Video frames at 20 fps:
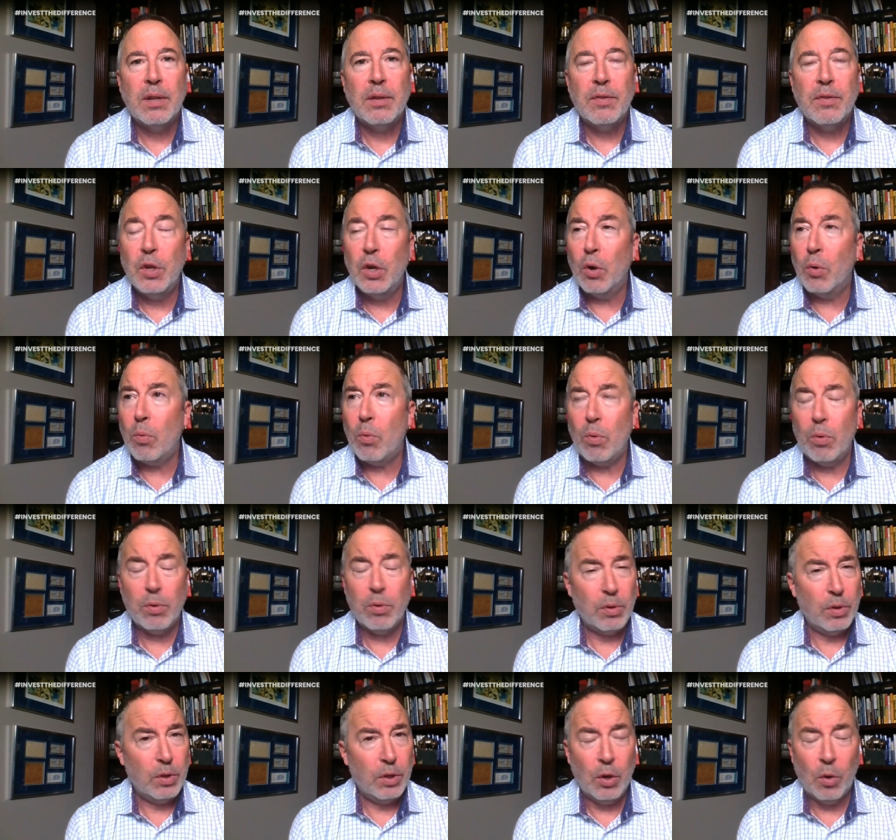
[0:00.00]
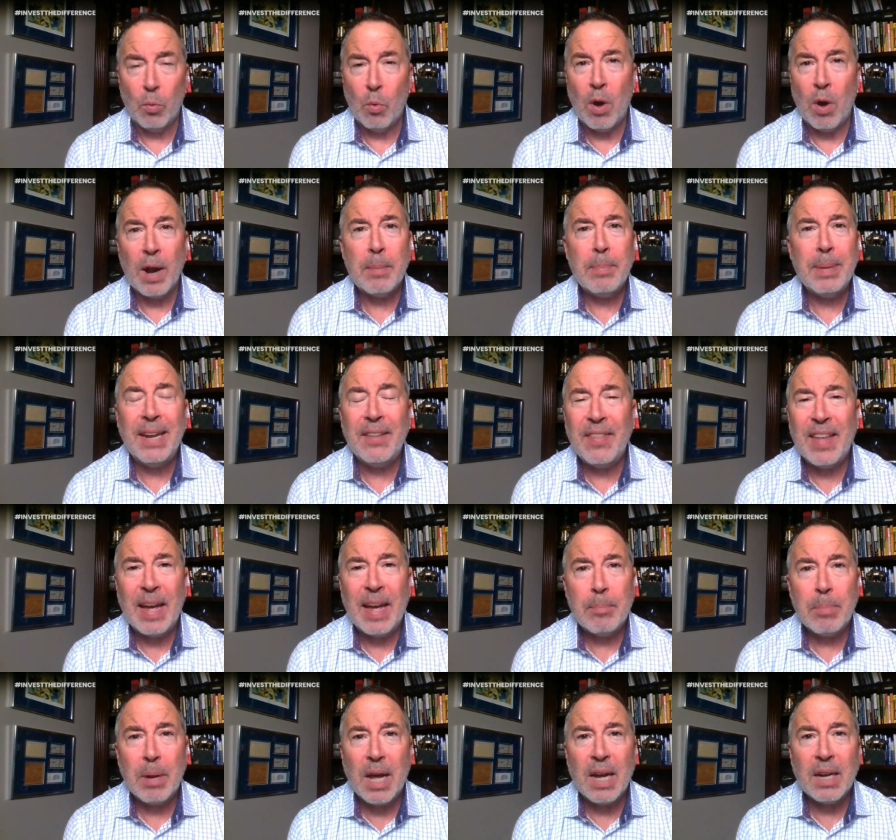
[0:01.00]
You don't you don't want to be in
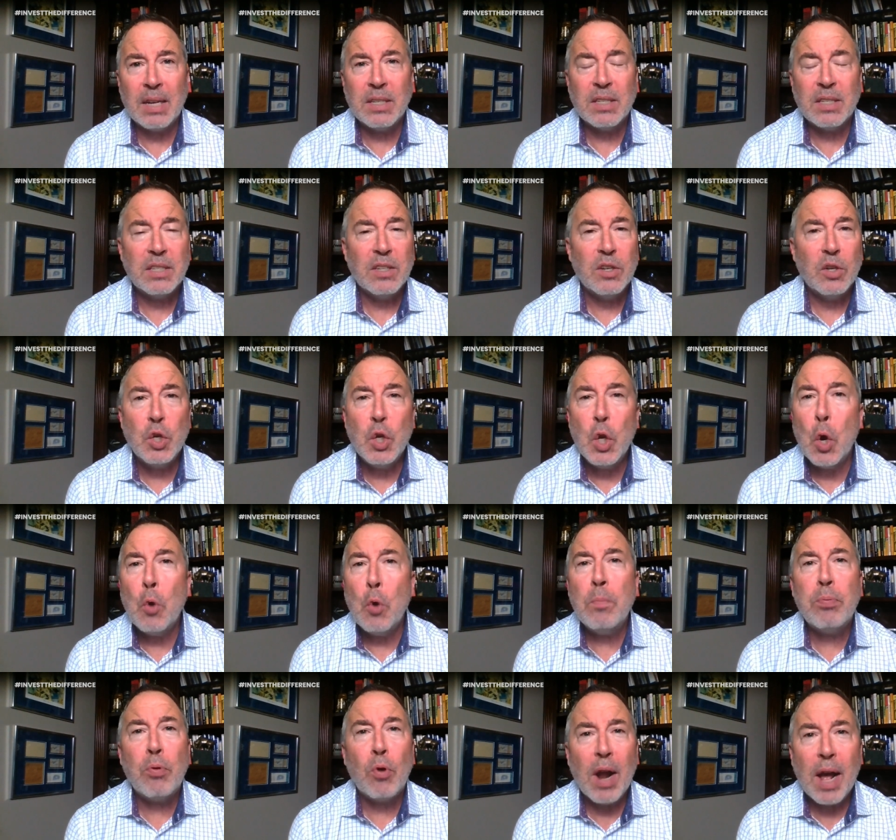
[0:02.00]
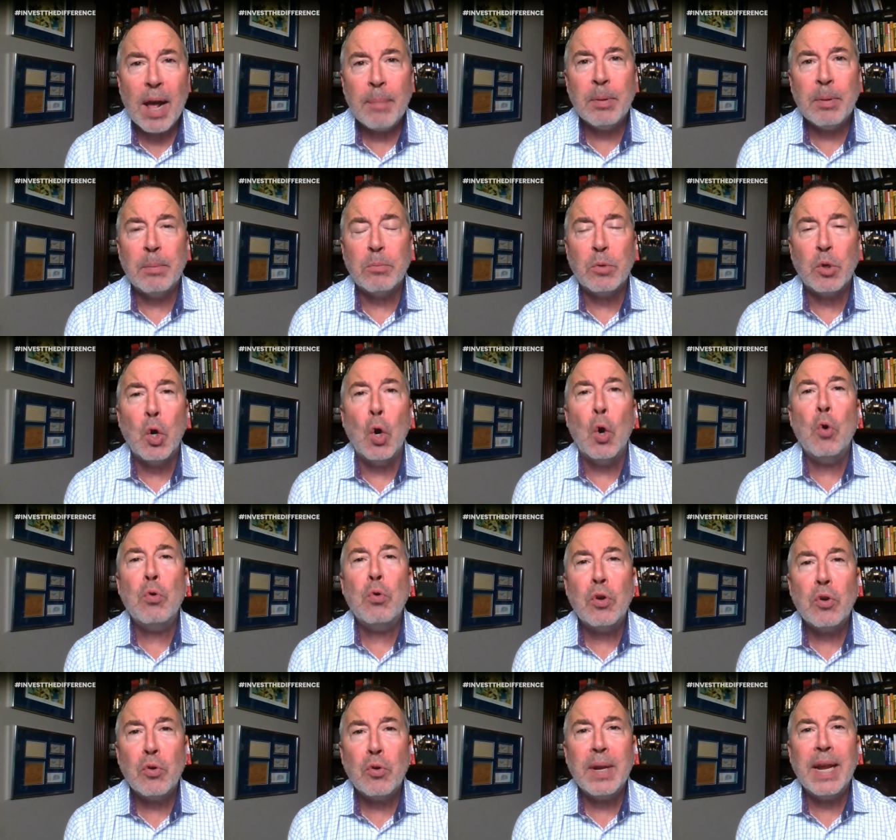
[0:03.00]
that box? No problem. Go
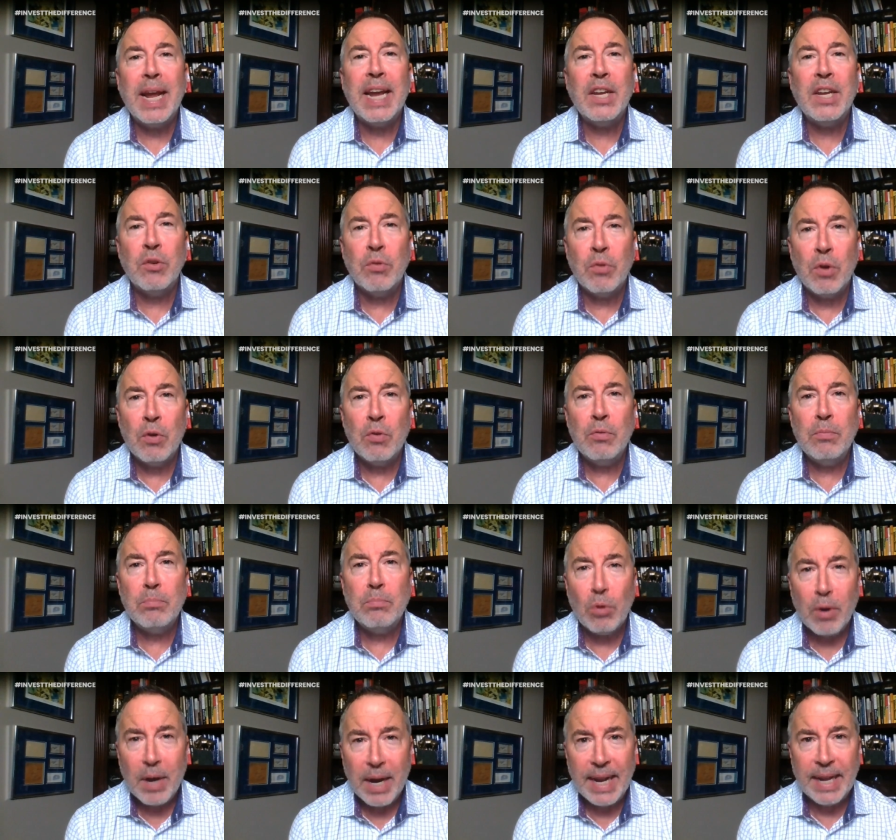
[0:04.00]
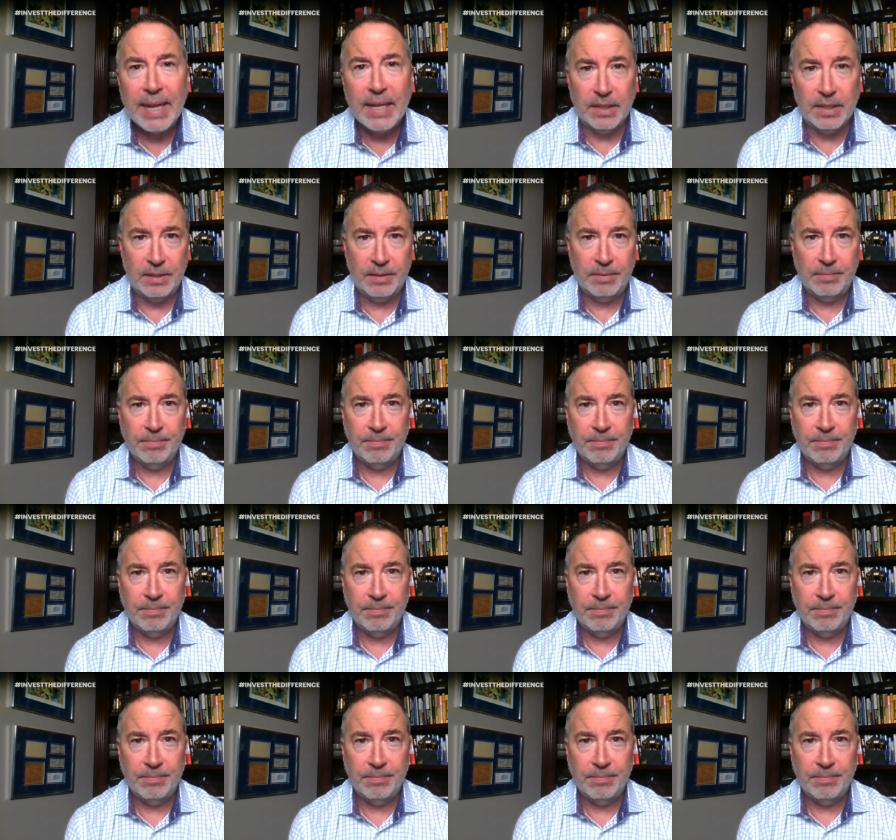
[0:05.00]
create your own brand.